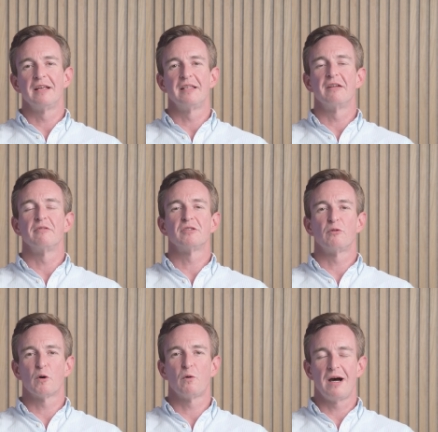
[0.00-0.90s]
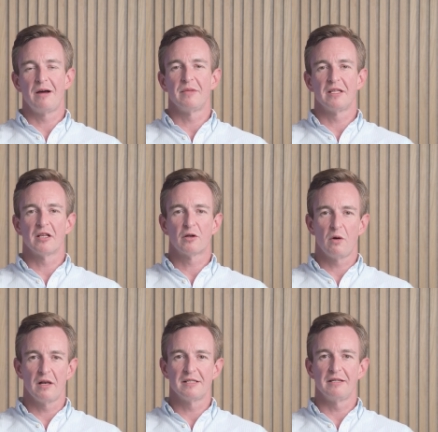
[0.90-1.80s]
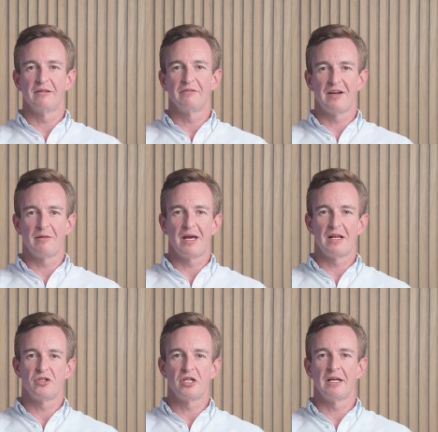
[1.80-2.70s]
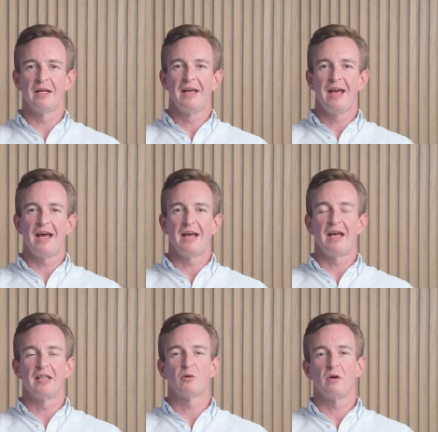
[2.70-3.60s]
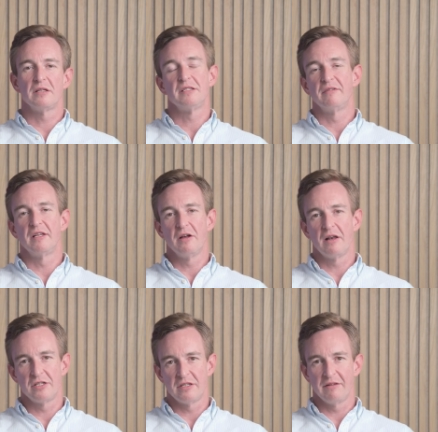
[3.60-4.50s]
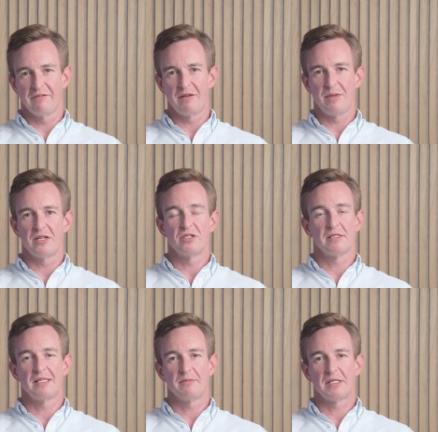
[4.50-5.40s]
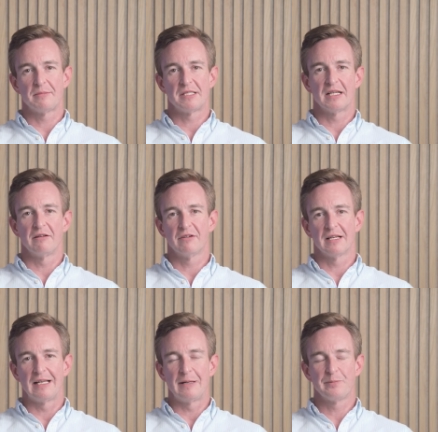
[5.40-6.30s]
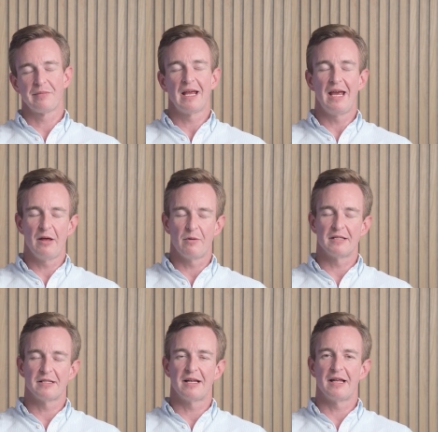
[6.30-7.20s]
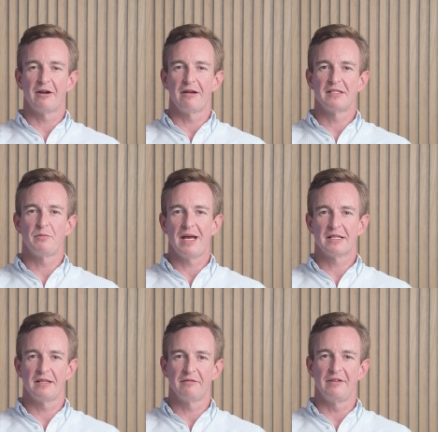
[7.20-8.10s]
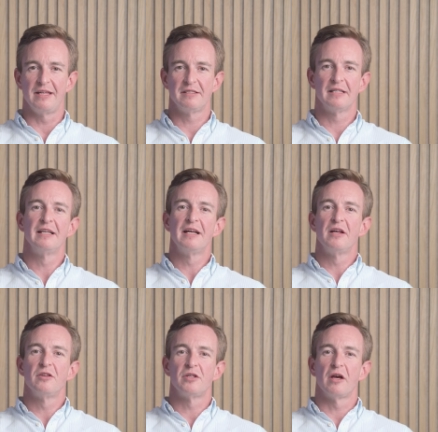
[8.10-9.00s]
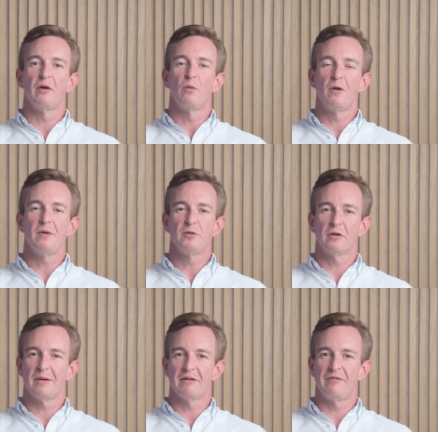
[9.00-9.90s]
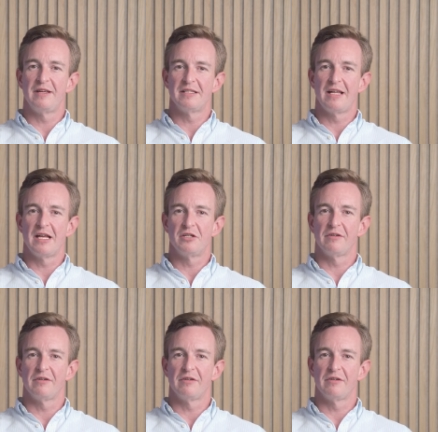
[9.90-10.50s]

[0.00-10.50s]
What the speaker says: there is a requirement that the quality of the fund manager and the quality of the knowledge of the fund manager steps up significantly. Anyways, I digress. Back to the fees. So when we talk about fees in hedge